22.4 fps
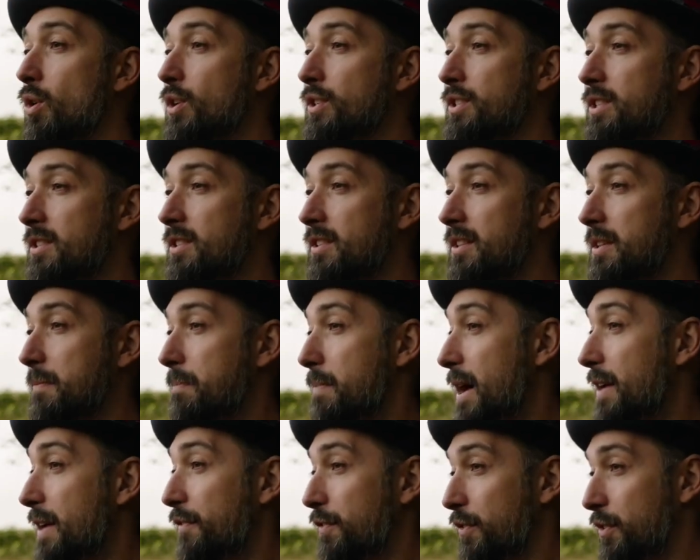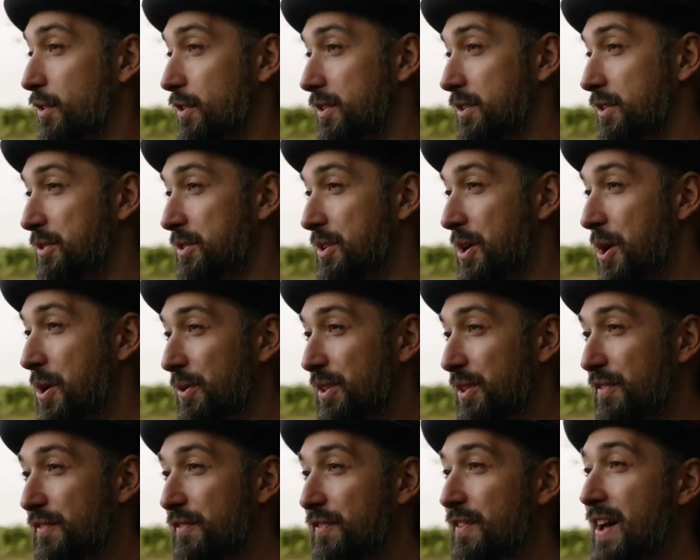with users moving from
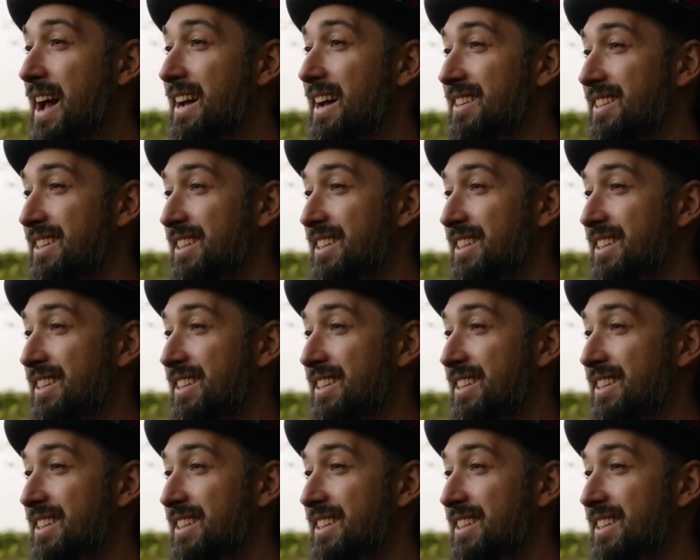skepticism to